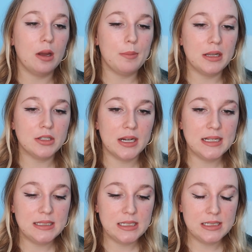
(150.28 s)
I'm
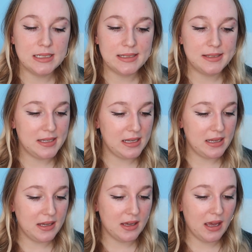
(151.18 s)
interested to
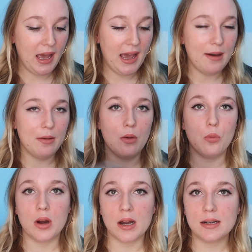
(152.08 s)
see how it
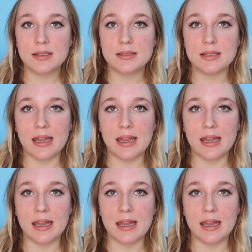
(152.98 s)
works